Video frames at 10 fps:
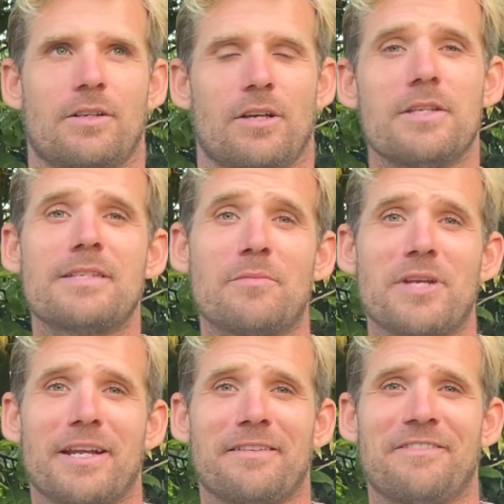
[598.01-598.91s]
On the
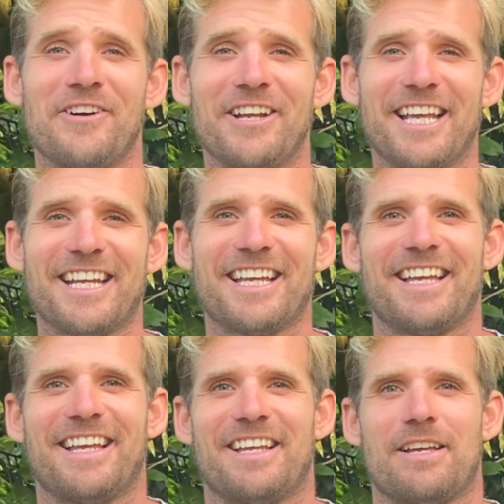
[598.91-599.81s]
subject of foiling,
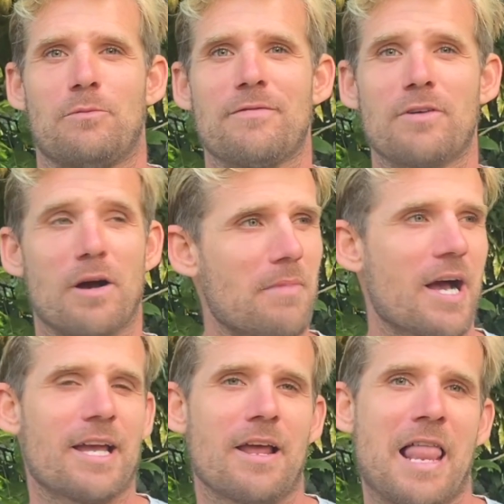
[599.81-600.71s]
we've got
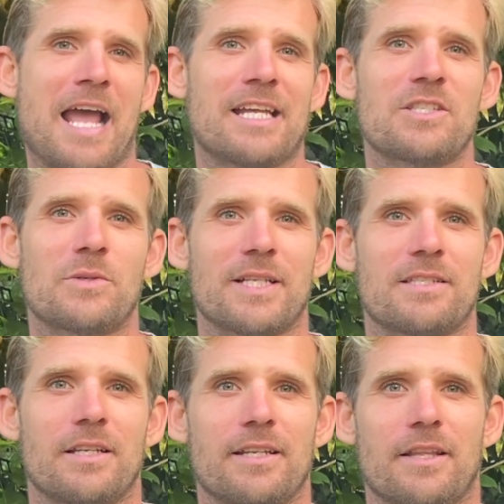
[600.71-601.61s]
Marco Lang in
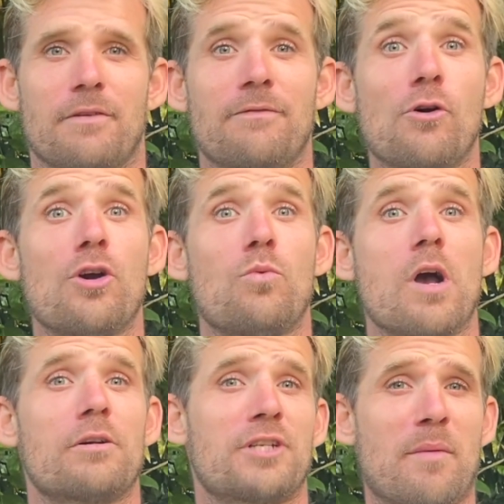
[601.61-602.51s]
Switzerland at the Foil
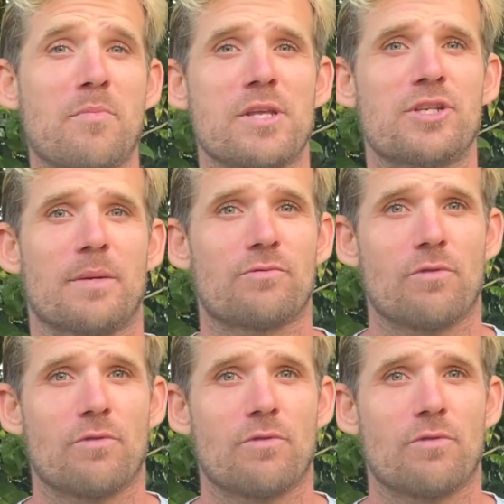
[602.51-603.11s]
World Championships